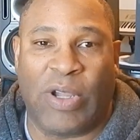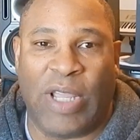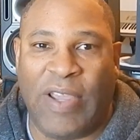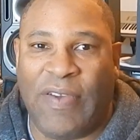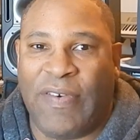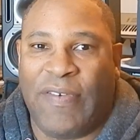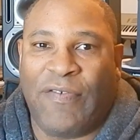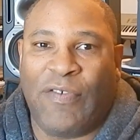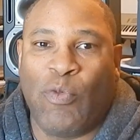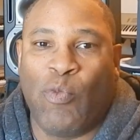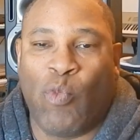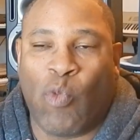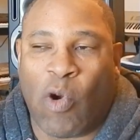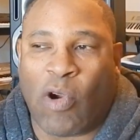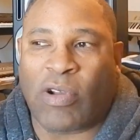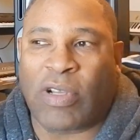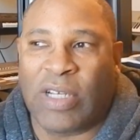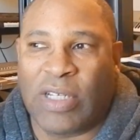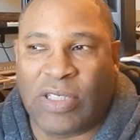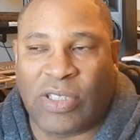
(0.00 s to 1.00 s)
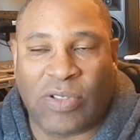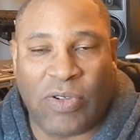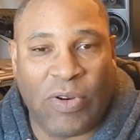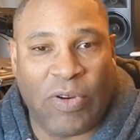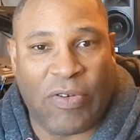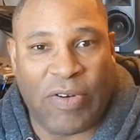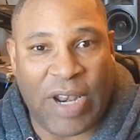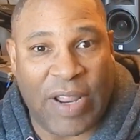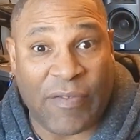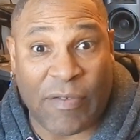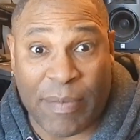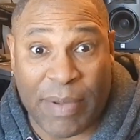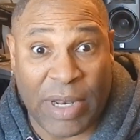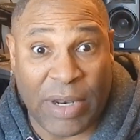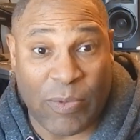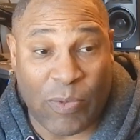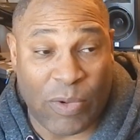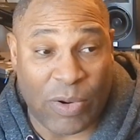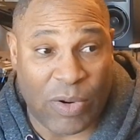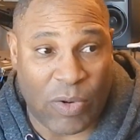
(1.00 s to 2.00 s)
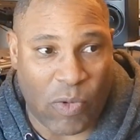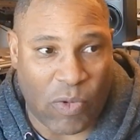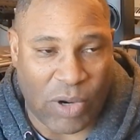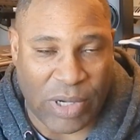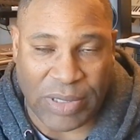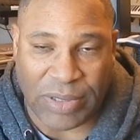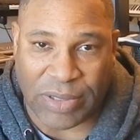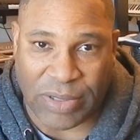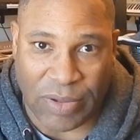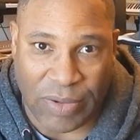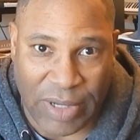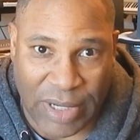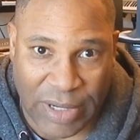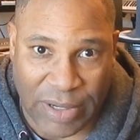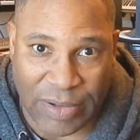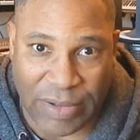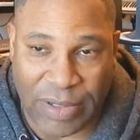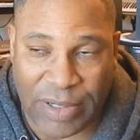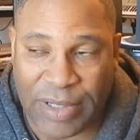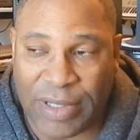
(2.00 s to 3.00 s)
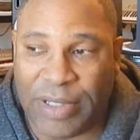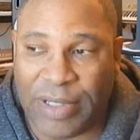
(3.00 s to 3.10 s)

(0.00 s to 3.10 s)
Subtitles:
Even if you worked in the studio, never been in a recording studio,